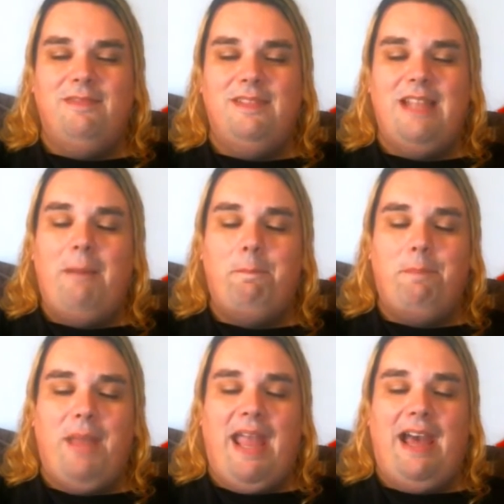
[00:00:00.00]
not
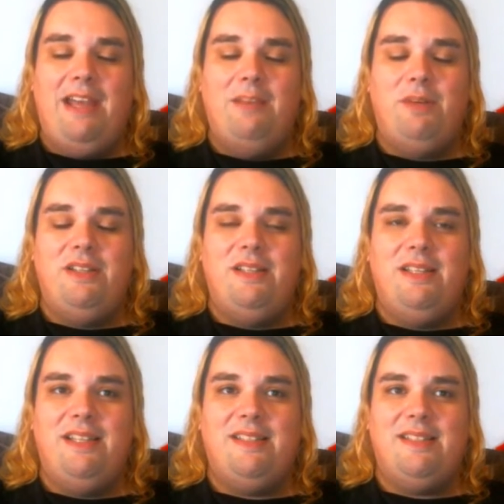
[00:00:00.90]
bad, but
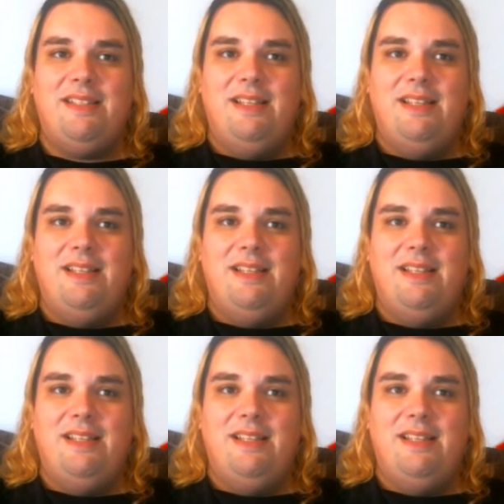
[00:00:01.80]
it's